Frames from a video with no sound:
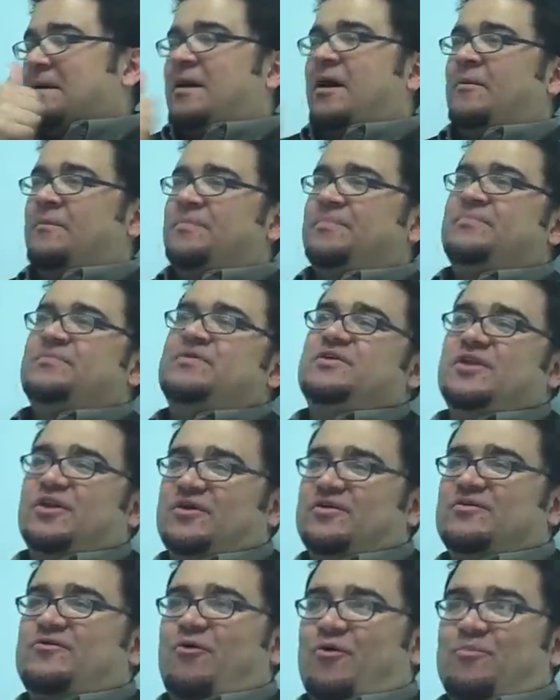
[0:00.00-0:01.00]
comp you
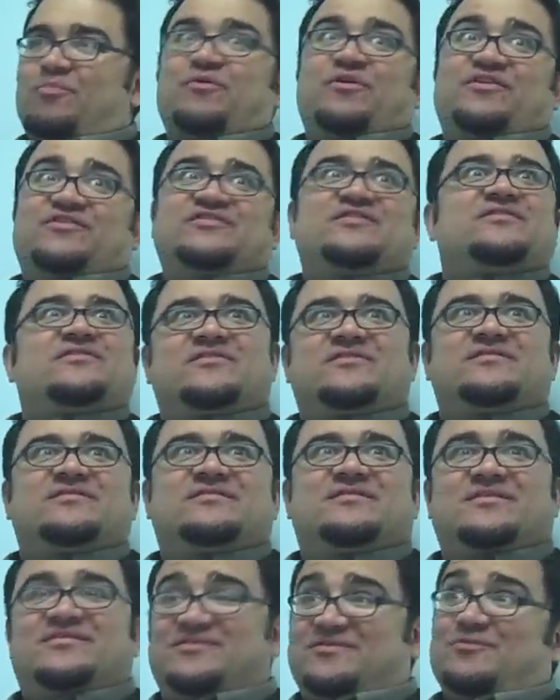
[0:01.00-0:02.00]
know, corporations
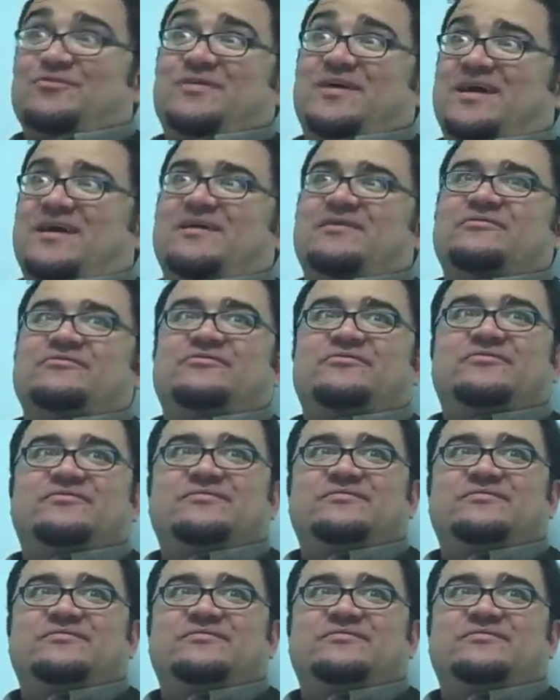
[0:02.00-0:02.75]
just don't have